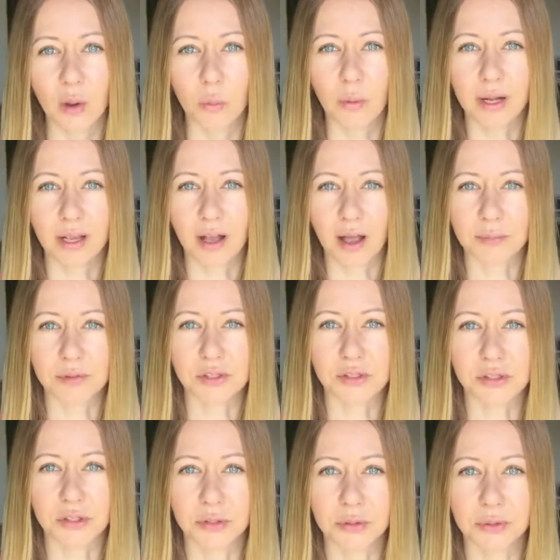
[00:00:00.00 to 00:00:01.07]
when it comes
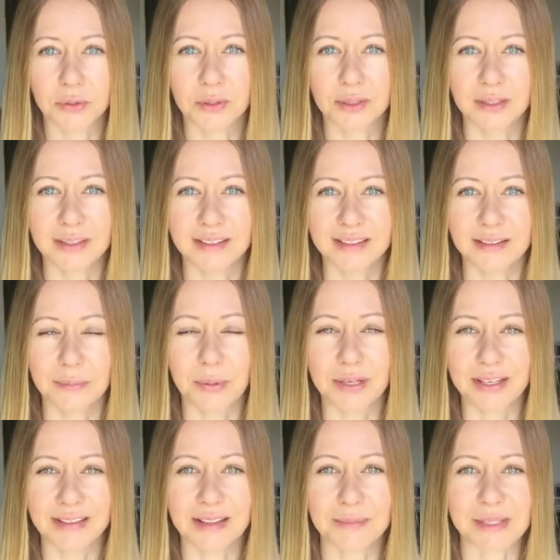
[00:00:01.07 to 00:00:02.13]
to
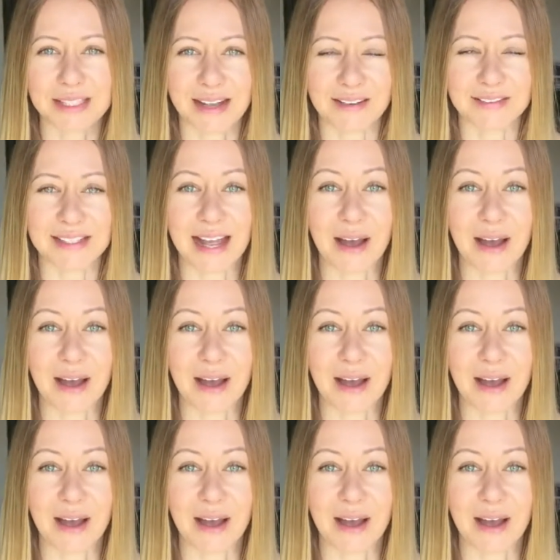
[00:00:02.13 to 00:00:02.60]
putting themselves